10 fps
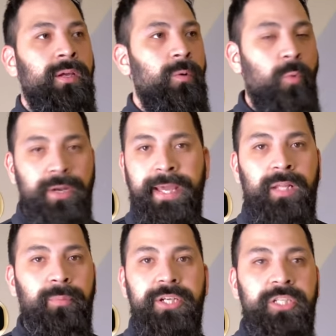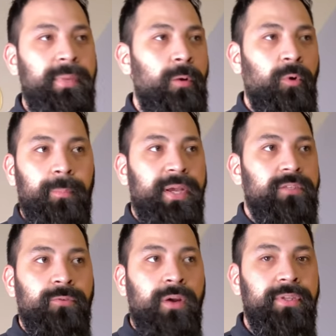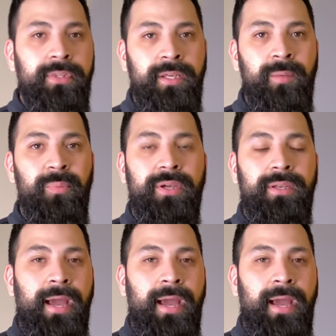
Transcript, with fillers: One calibration may work best for everything but